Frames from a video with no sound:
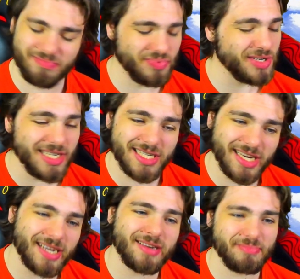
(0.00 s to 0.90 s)
Pretty
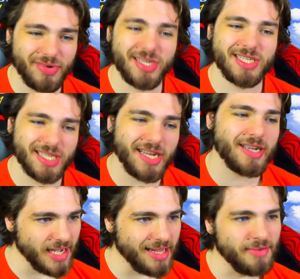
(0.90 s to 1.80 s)
sick, pretty sick.
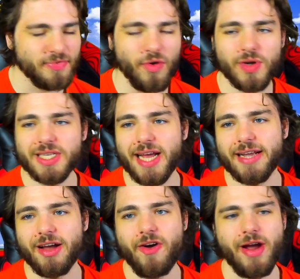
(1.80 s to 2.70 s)
And then Fu was
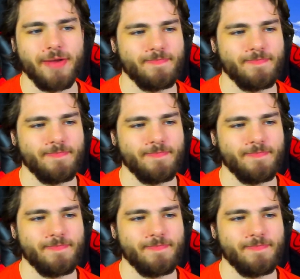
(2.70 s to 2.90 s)
like, all right,